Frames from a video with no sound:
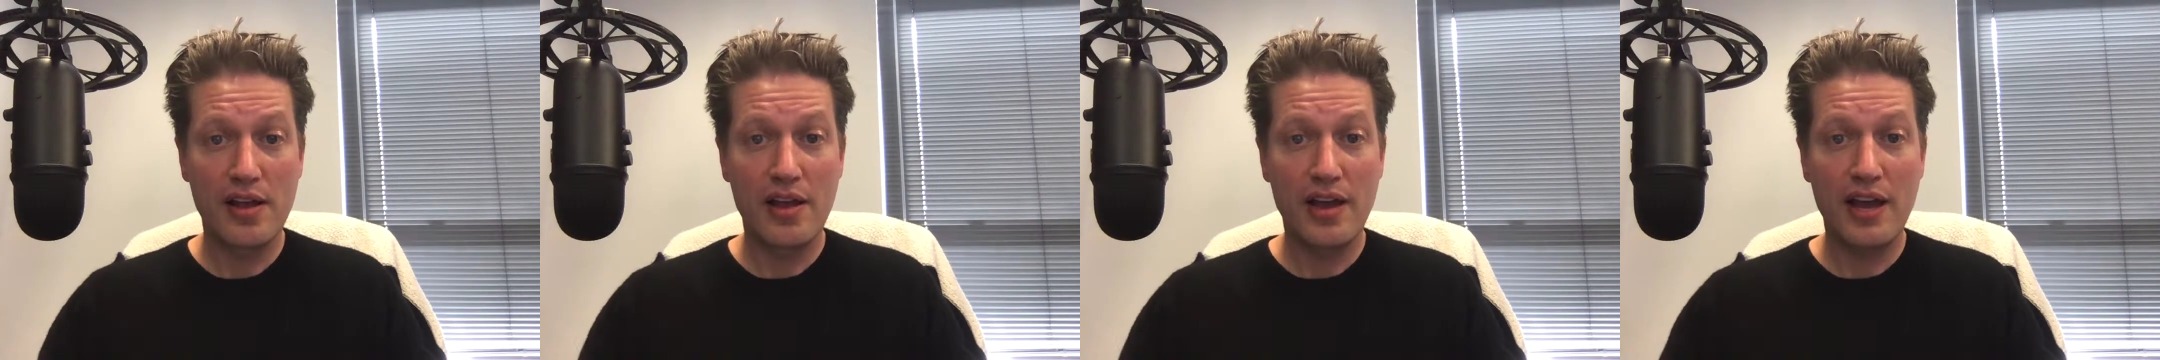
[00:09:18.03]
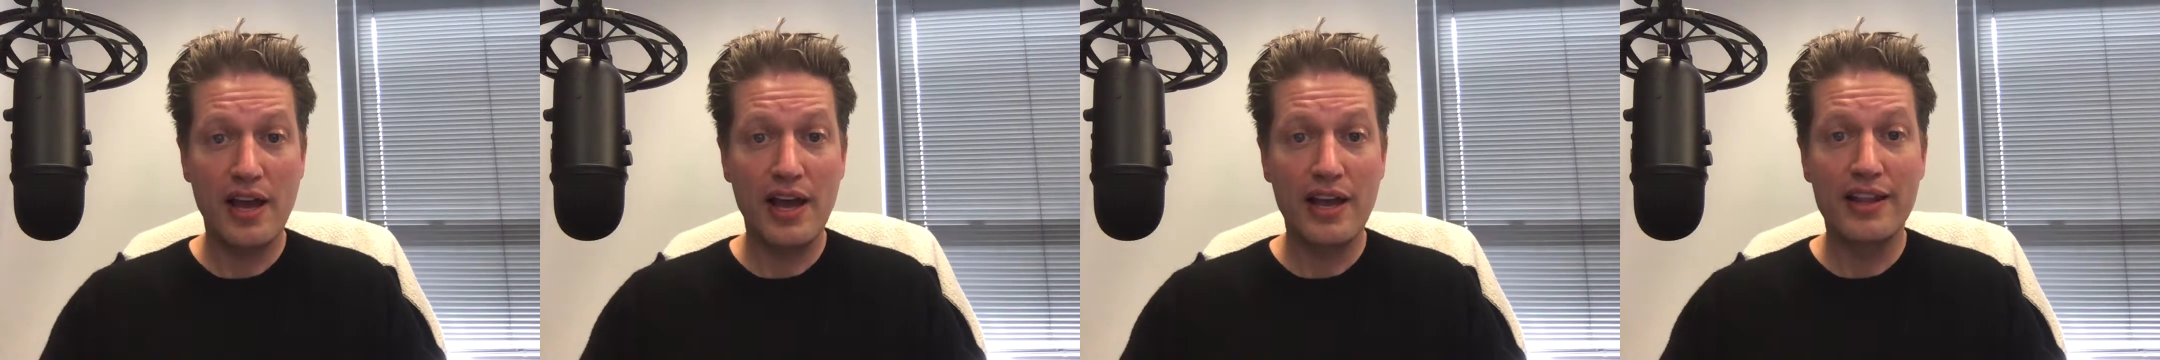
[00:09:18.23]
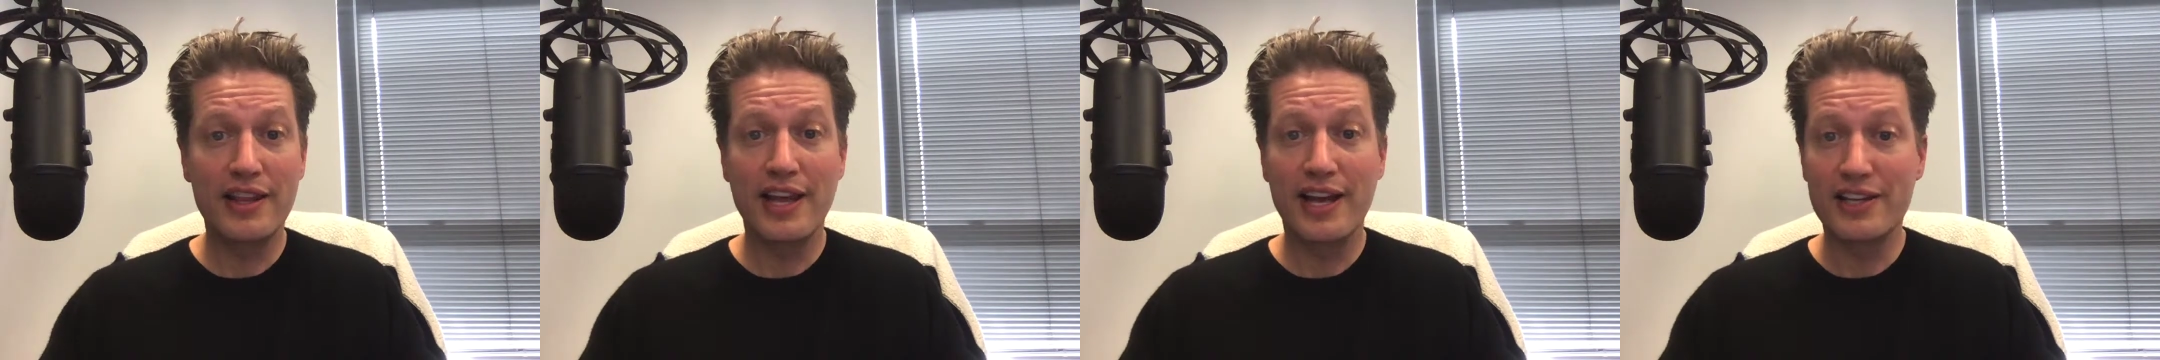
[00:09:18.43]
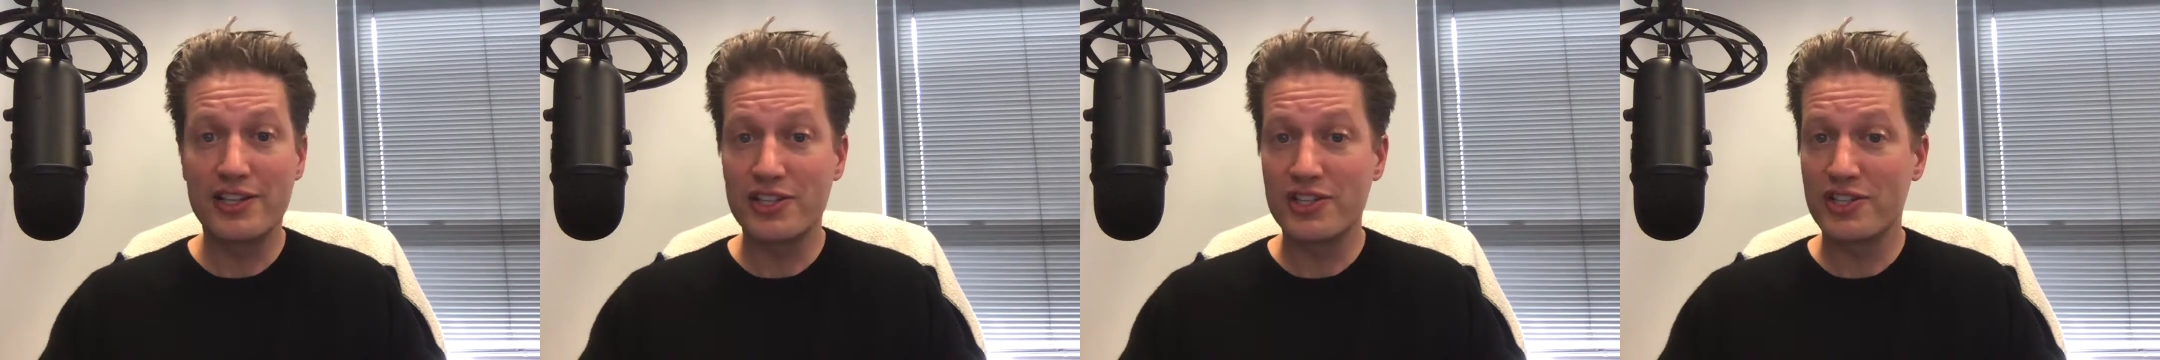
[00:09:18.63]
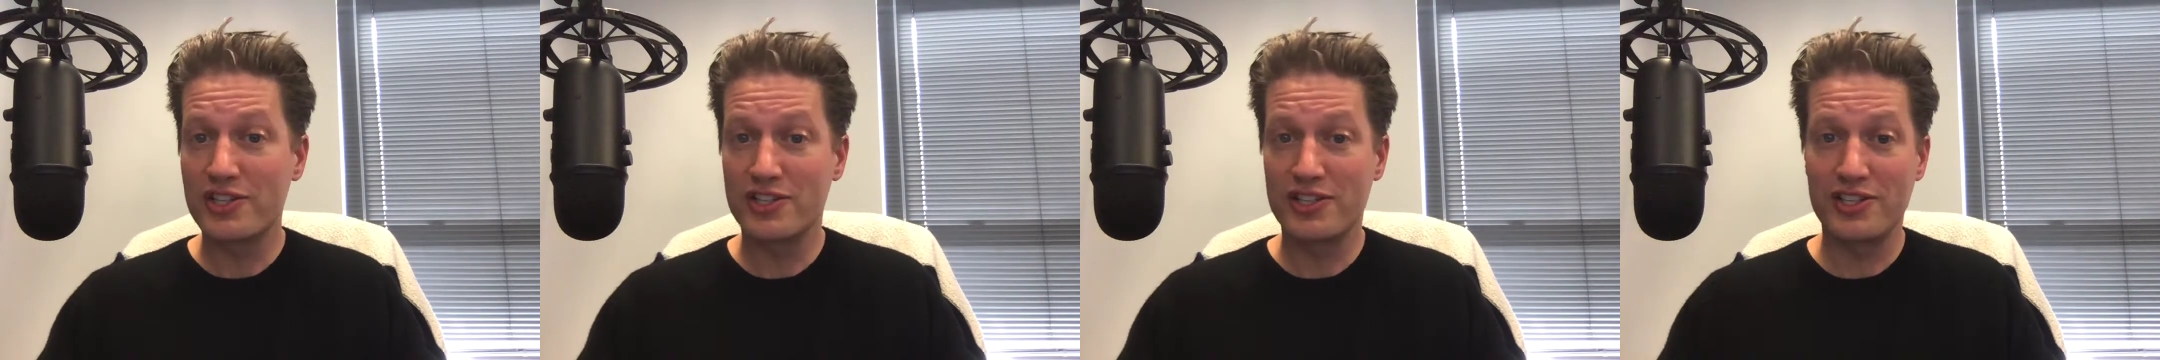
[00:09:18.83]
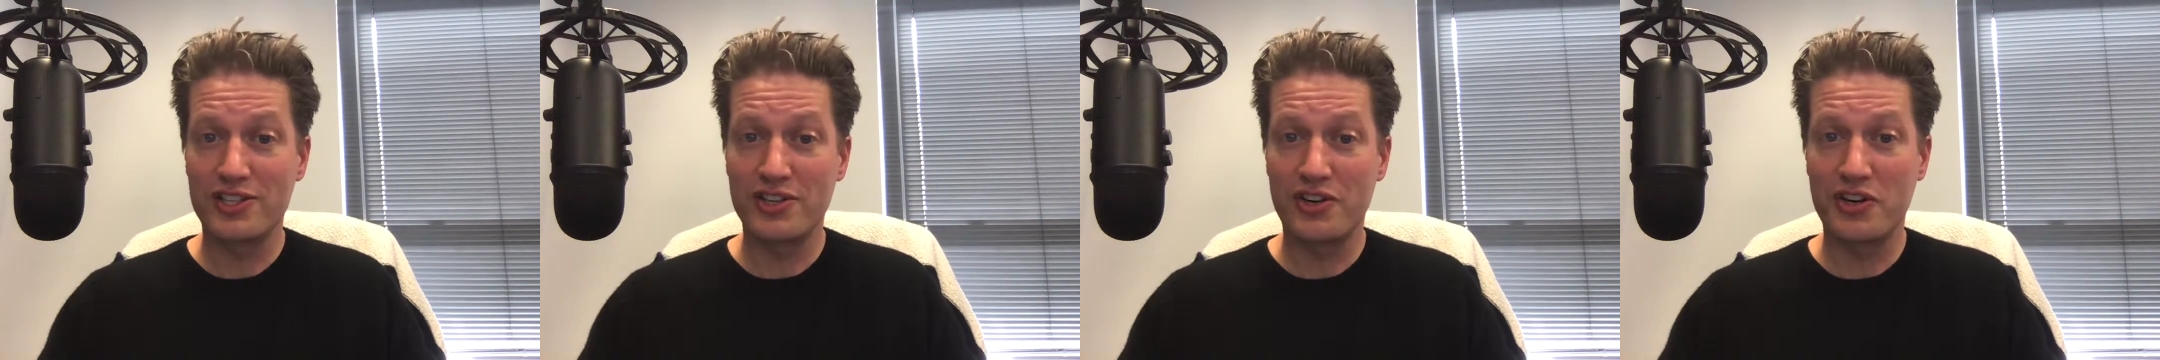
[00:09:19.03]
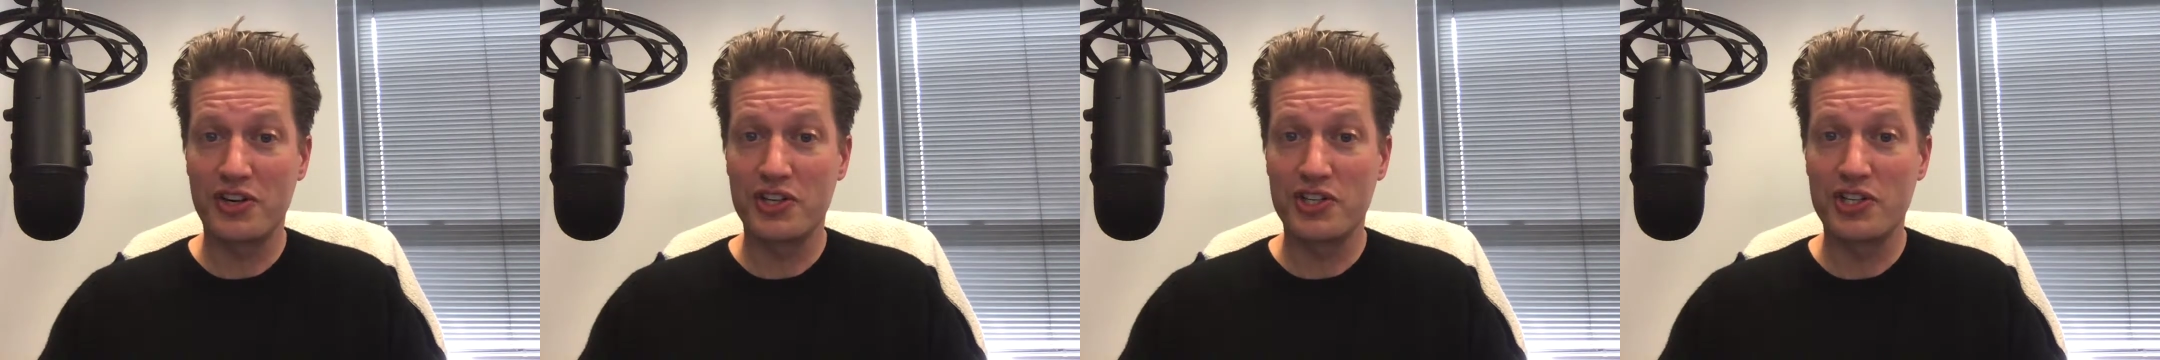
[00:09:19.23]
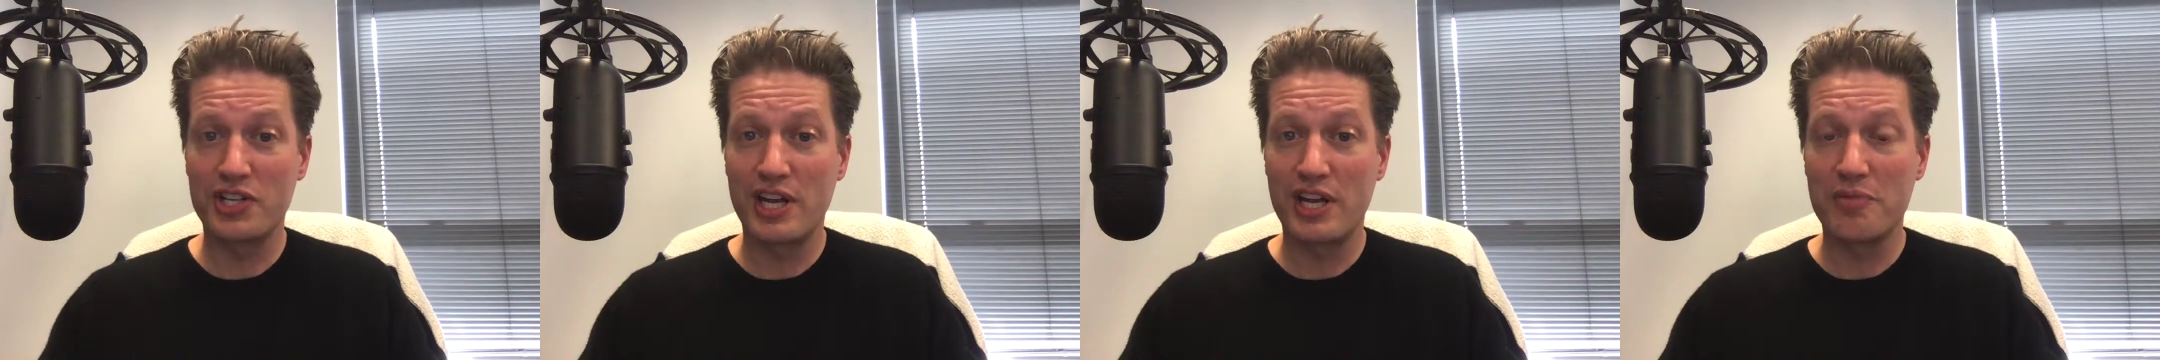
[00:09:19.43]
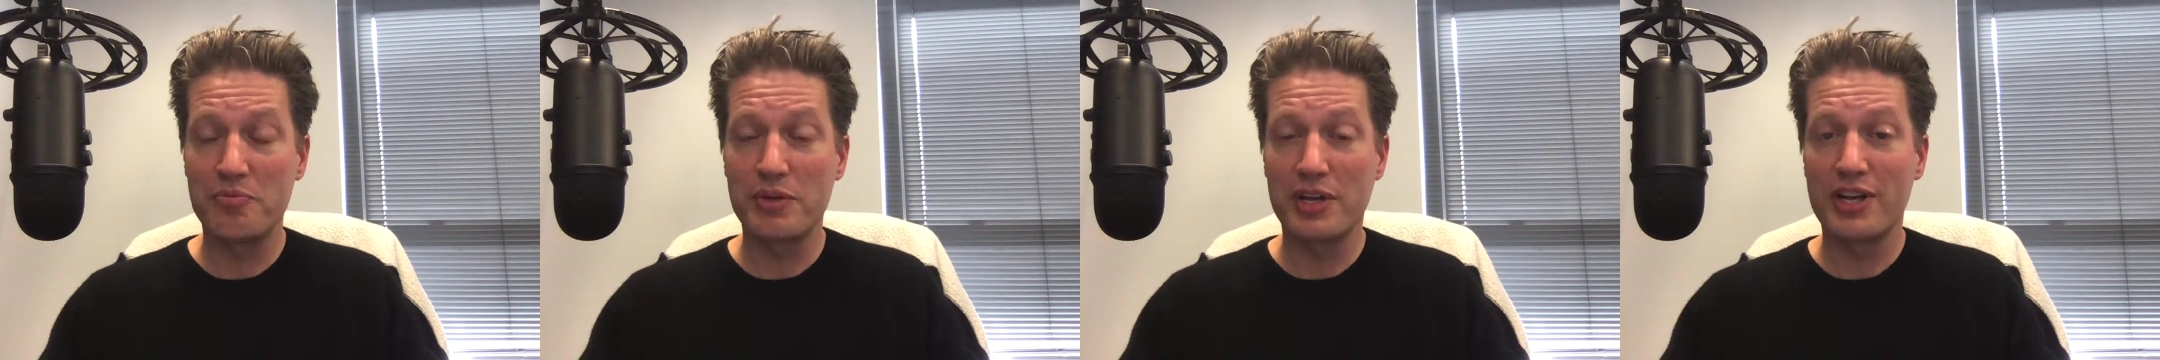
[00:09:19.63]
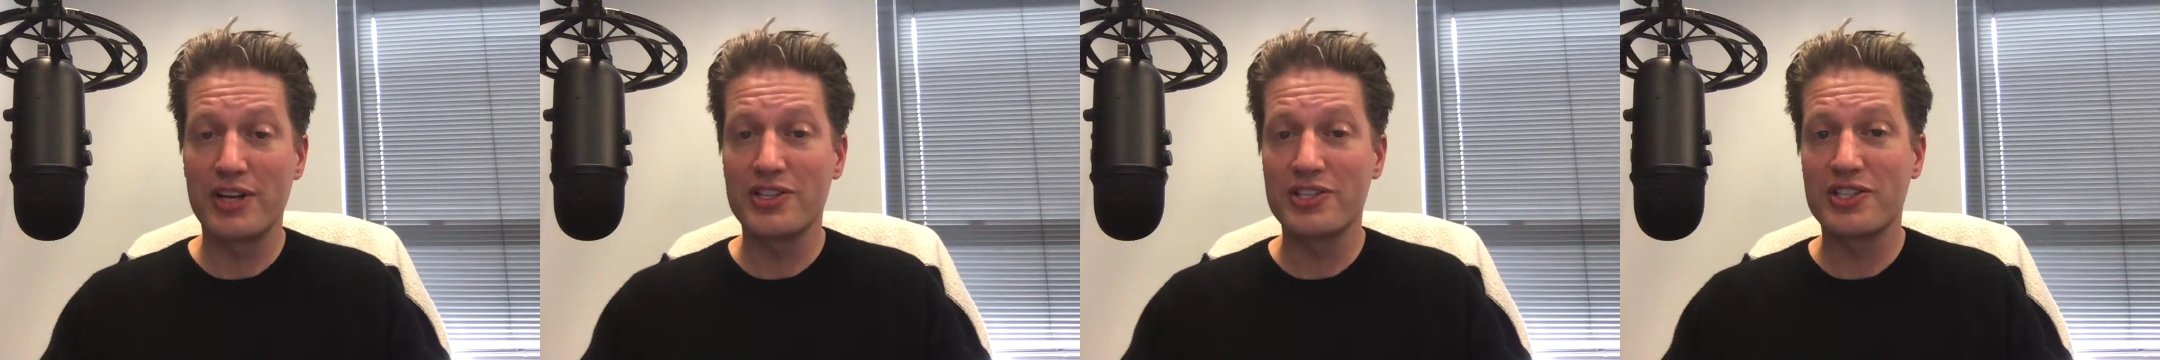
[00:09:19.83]
And that's just a darn shame
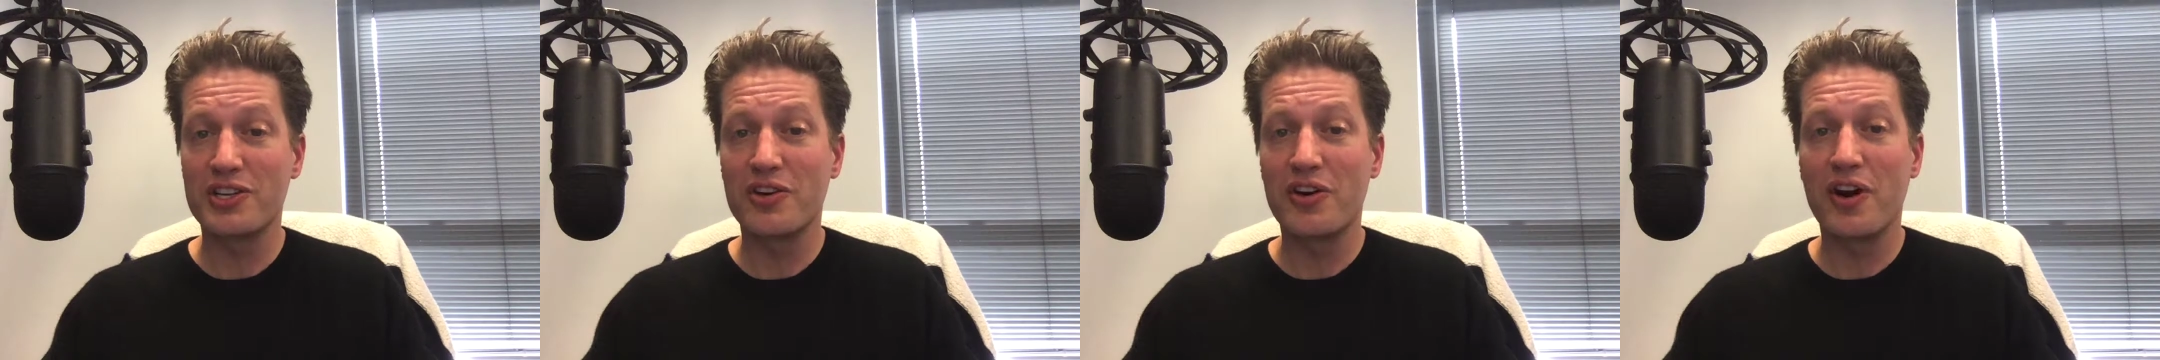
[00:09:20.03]
because there